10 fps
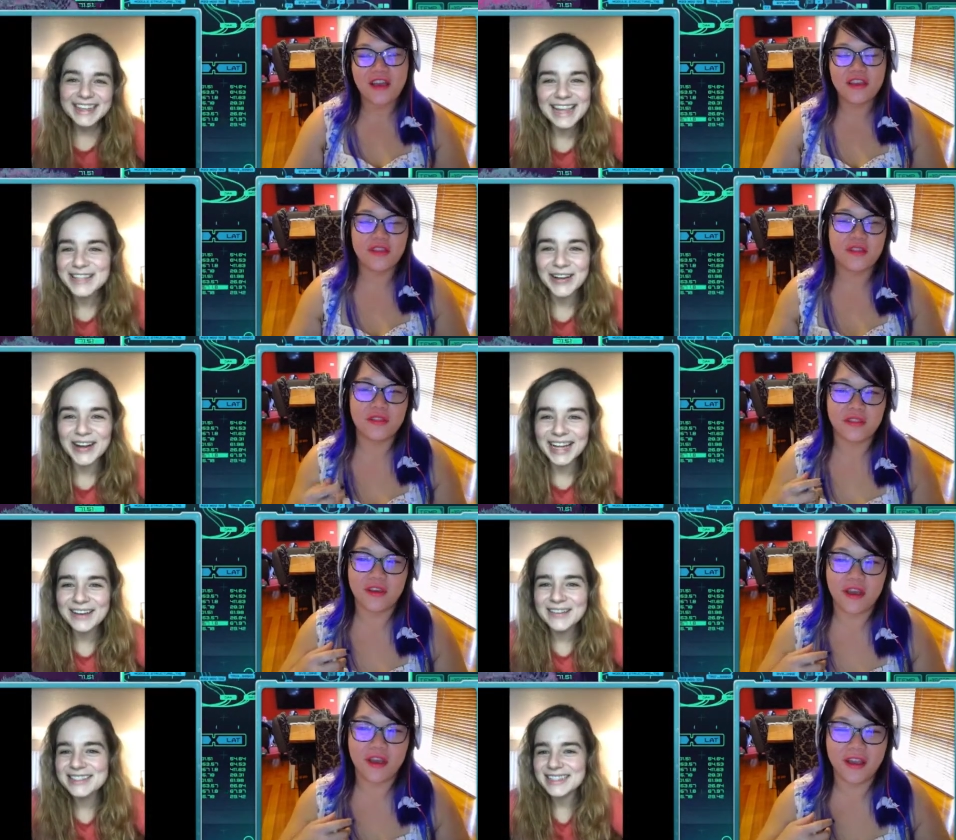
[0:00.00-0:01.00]
Speaker 1: that's all.
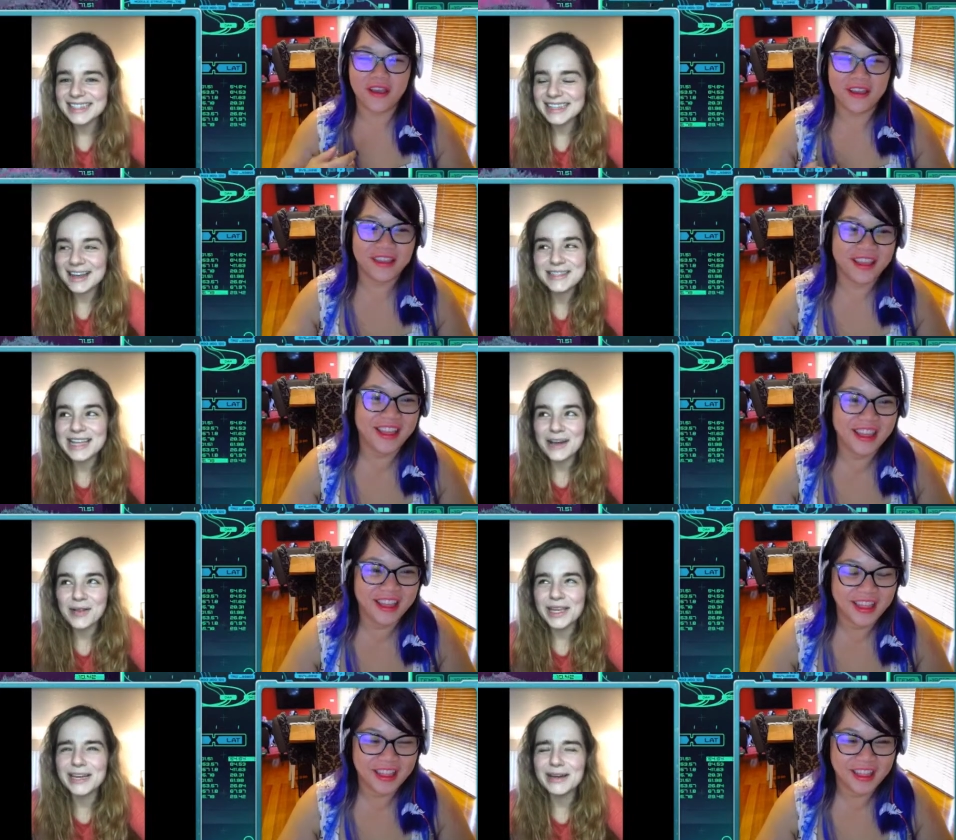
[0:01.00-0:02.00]
It was that was like
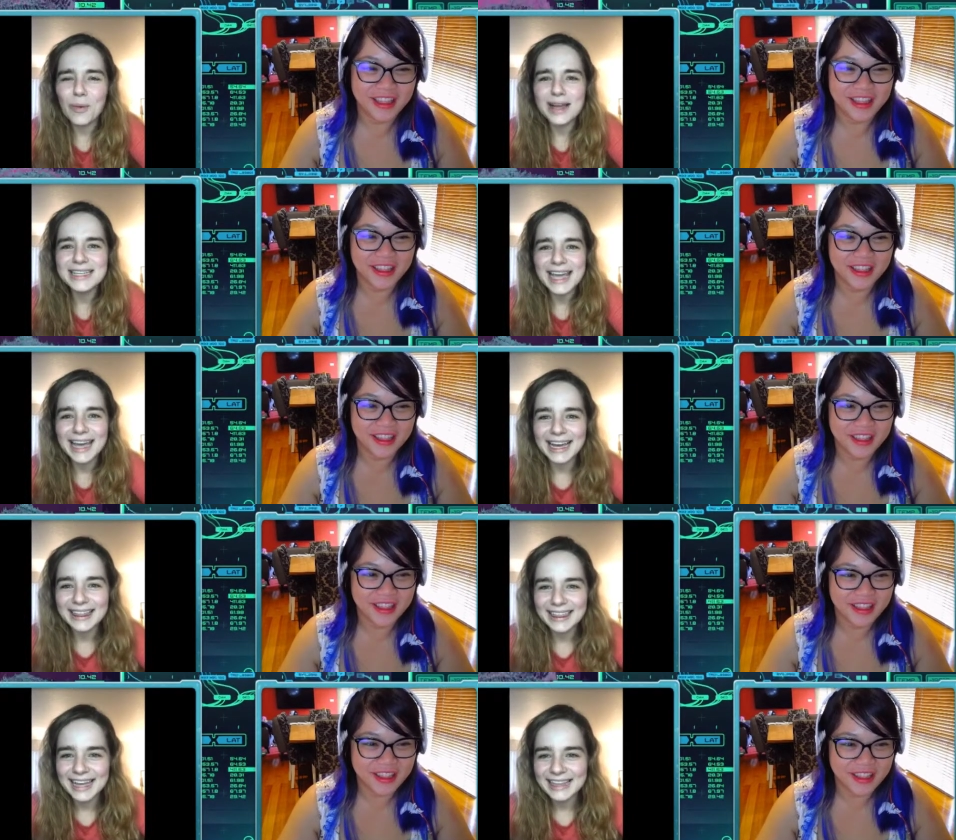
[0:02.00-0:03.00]
only one day I
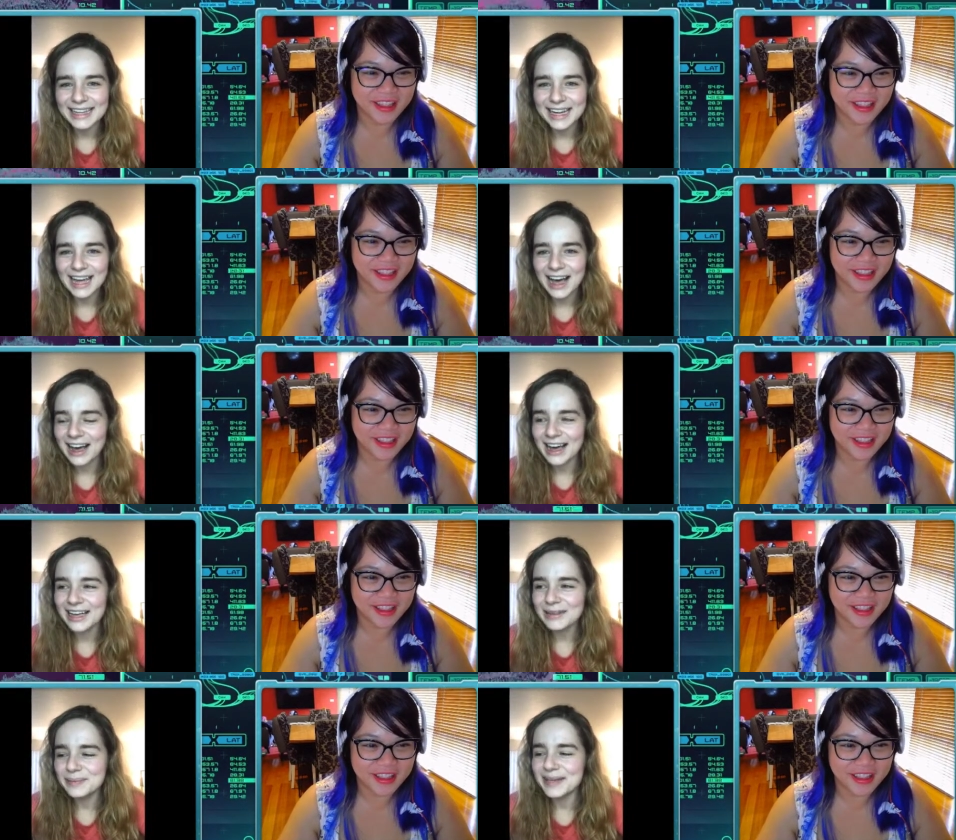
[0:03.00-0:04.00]
think that it got
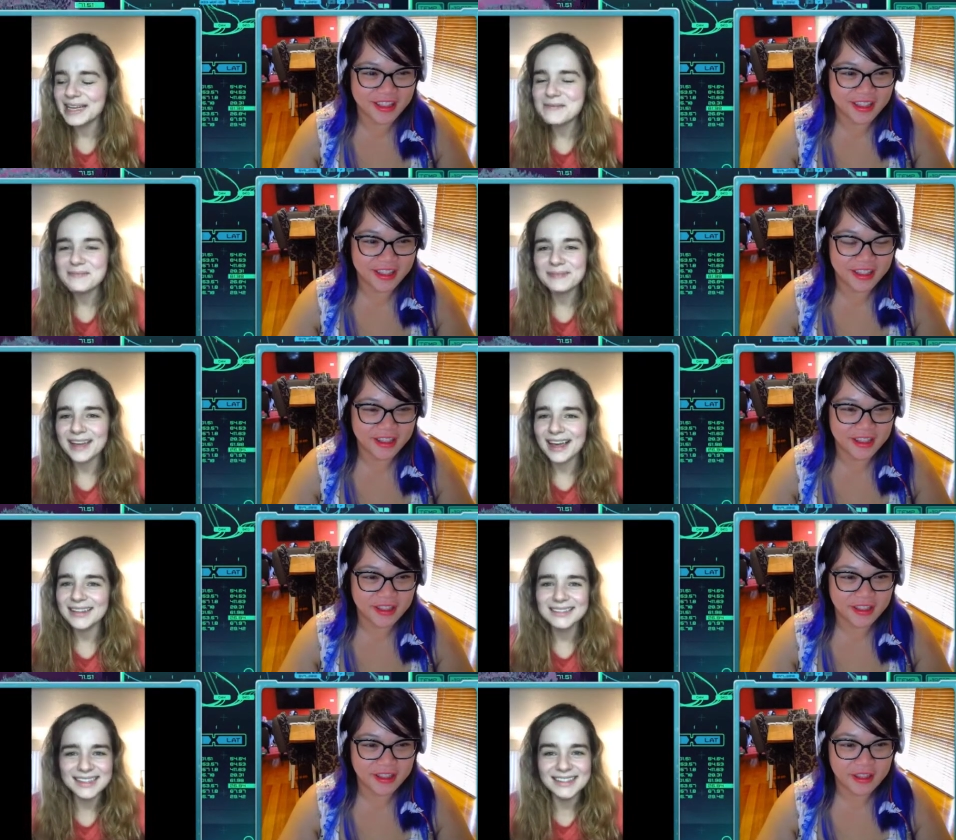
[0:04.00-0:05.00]
hot, but. Yeah.
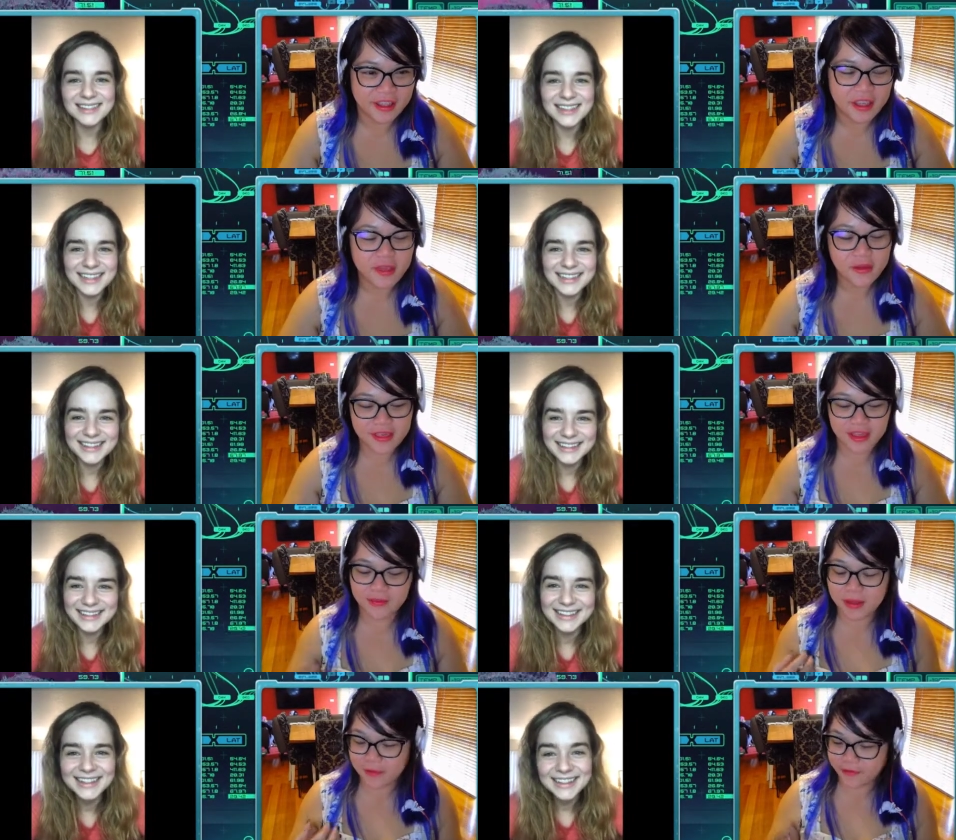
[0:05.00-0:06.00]
Speaker 2: You were
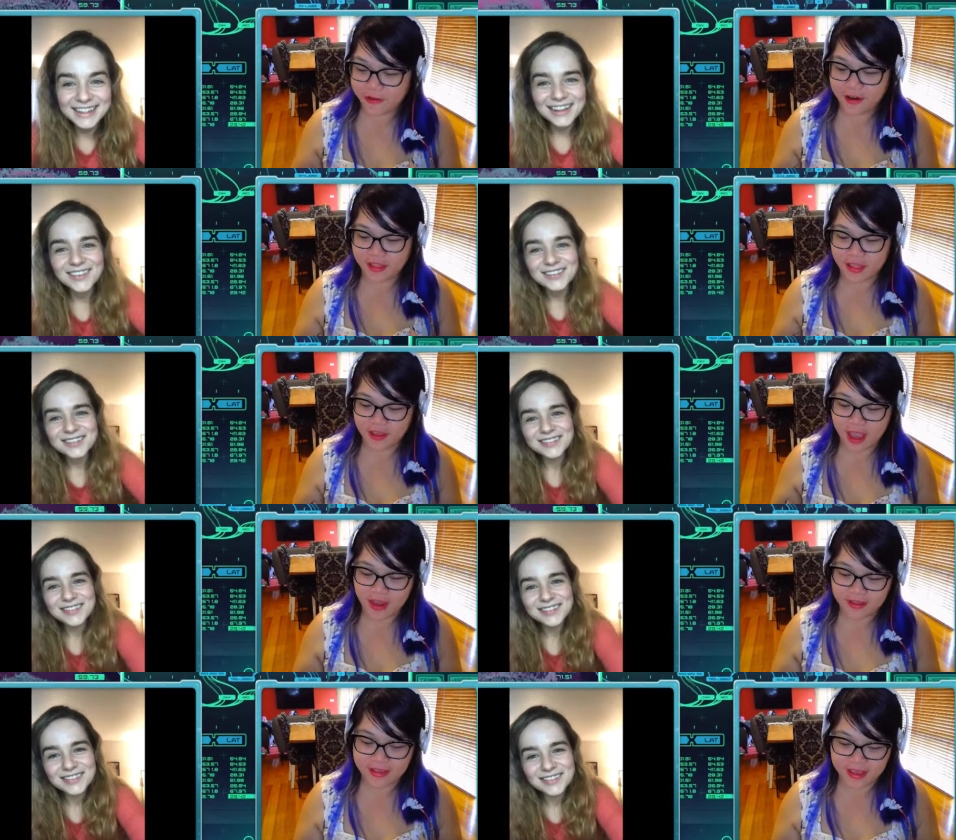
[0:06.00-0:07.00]
telling me before that you
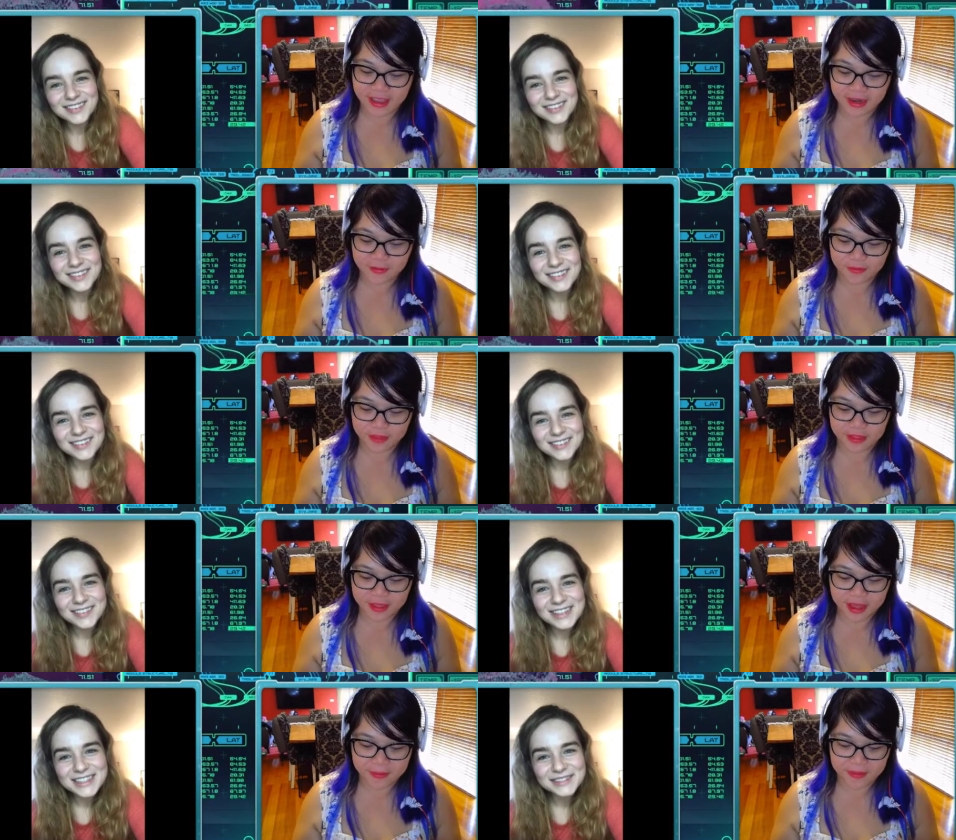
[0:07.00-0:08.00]
had a scene with
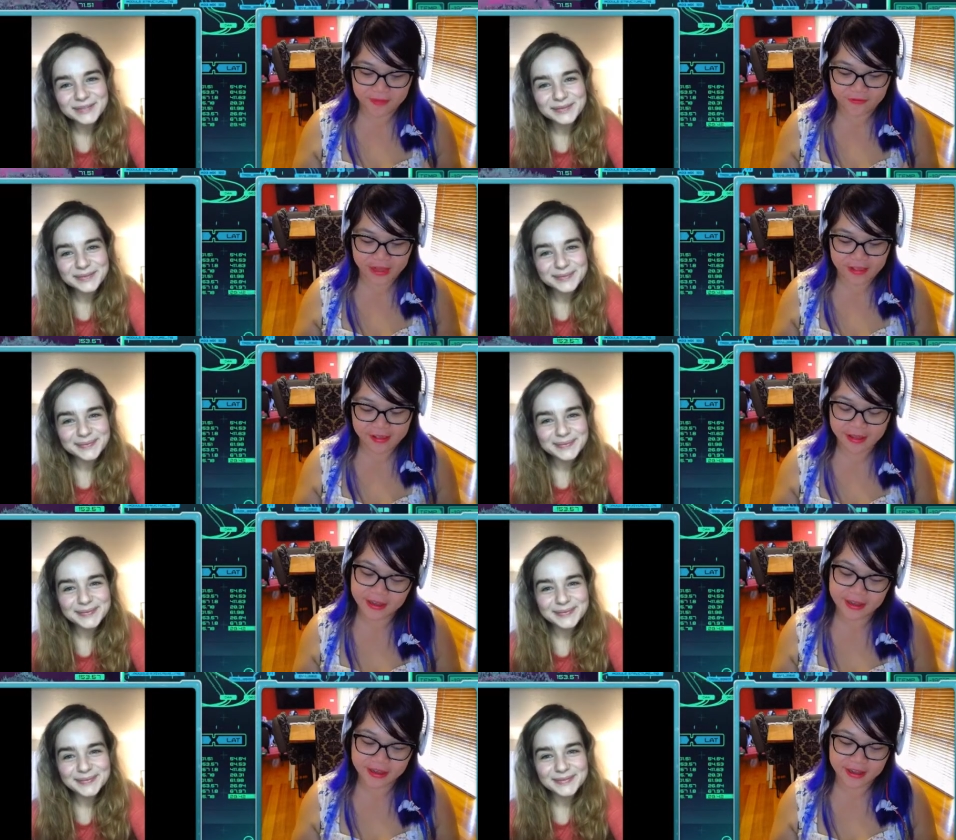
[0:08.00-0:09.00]
um, the face
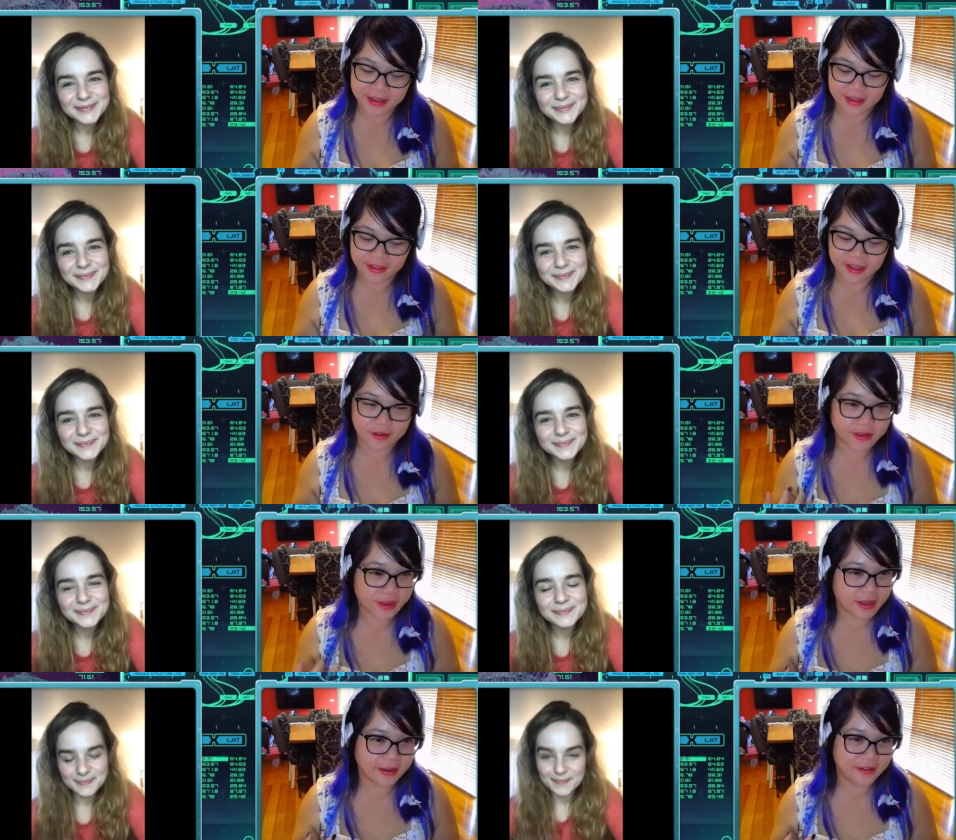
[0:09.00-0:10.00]
hugger uh, that got
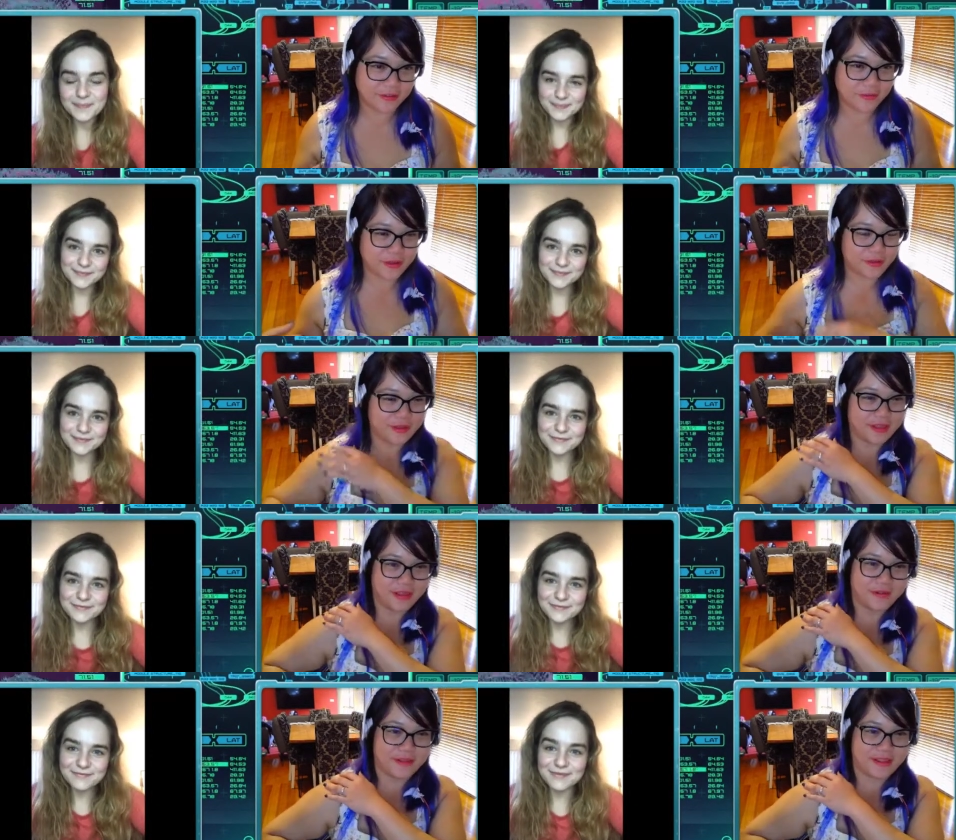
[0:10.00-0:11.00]
cut, which was,
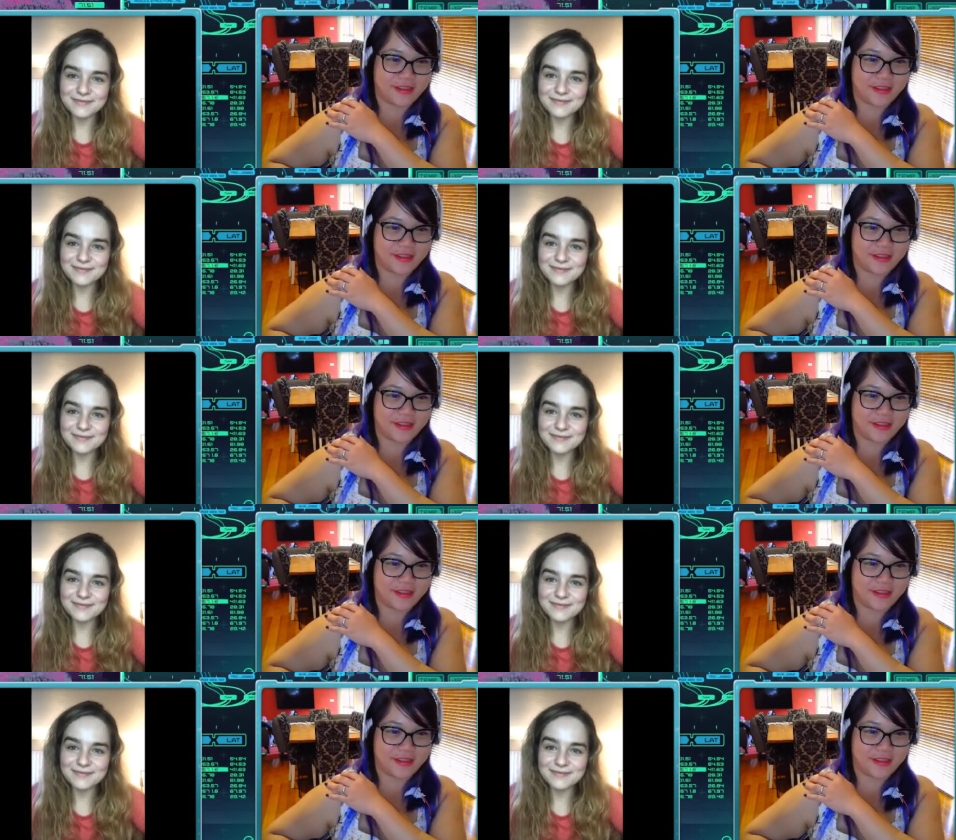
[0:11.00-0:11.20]
it was